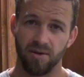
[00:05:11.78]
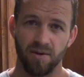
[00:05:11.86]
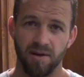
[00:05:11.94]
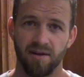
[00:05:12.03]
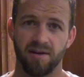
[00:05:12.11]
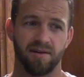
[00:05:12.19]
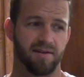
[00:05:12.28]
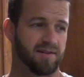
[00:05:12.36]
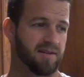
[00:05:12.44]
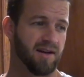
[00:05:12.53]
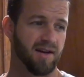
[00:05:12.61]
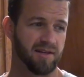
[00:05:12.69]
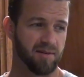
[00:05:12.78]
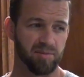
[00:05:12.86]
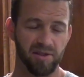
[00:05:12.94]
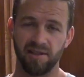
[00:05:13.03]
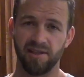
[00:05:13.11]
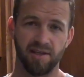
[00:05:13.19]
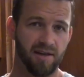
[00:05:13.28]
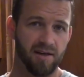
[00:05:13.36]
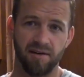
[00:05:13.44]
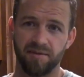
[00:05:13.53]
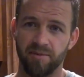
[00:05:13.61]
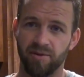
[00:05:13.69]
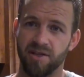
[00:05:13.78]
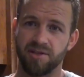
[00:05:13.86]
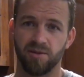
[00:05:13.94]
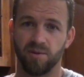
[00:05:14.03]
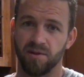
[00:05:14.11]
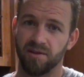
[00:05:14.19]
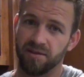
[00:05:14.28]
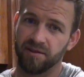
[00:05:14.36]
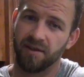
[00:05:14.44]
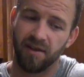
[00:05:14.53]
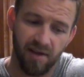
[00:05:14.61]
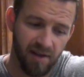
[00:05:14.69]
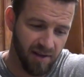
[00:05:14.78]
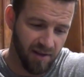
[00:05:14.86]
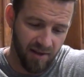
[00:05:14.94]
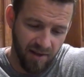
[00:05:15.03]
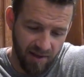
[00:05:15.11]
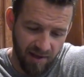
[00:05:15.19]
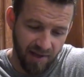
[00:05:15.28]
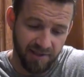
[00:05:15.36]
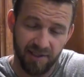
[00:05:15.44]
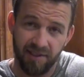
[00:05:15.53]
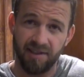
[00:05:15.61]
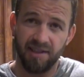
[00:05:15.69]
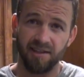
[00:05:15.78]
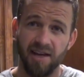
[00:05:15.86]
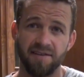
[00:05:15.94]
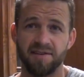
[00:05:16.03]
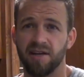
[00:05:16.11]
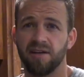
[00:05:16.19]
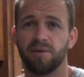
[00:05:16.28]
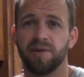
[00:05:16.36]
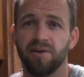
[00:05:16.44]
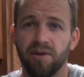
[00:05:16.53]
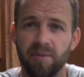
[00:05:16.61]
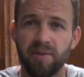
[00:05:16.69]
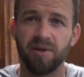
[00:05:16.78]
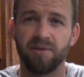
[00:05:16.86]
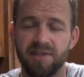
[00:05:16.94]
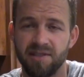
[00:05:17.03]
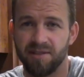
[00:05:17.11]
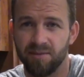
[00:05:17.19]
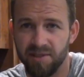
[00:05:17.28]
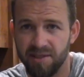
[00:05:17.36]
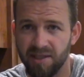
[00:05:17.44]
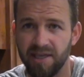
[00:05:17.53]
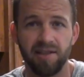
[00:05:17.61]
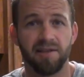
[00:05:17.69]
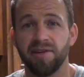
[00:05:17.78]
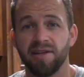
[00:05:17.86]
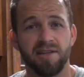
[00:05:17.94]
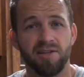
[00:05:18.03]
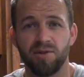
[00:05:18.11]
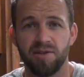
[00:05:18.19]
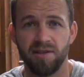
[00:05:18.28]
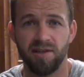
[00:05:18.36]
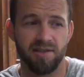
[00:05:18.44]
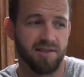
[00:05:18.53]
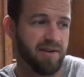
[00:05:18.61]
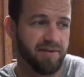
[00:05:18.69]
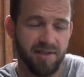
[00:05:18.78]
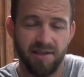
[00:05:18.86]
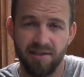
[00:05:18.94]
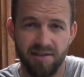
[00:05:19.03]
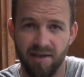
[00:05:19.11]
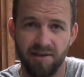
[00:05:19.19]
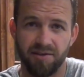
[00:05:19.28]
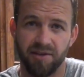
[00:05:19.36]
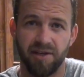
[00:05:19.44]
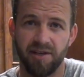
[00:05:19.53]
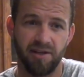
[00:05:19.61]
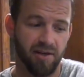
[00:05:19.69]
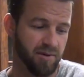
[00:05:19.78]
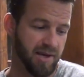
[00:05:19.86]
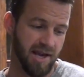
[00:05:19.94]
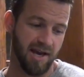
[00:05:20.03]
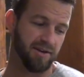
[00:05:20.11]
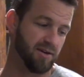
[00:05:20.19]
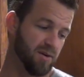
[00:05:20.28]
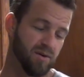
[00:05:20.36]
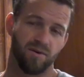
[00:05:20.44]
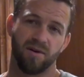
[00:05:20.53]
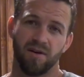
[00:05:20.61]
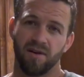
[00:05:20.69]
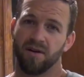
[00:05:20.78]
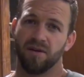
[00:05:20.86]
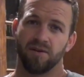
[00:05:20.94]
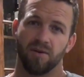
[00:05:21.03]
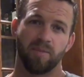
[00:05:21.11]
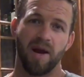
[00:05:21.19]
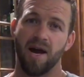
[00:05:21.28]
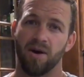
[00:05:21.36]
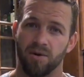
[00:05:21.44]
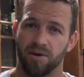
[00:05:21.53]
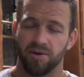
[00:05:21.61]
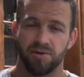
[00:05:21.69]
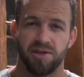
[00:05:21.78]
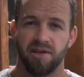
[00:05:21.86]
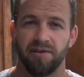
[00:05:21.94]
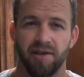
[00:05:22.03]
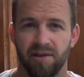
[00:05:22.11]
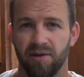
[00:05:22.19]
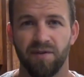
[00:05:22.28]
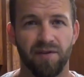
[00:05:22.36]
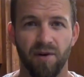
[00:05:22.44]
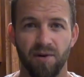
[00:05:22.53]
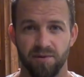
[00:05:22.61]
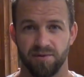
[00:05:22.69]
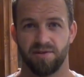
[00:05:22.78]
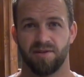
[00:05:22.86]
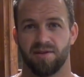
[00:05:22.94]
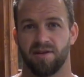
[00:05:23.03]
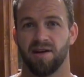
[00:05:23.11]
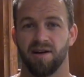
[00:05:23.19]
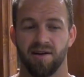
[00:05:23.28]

of nowhere, completely cut off from the rest of the world. The lifestyle we grew up in was like living in the 17th century. You know, we had no power, no TV, no phones.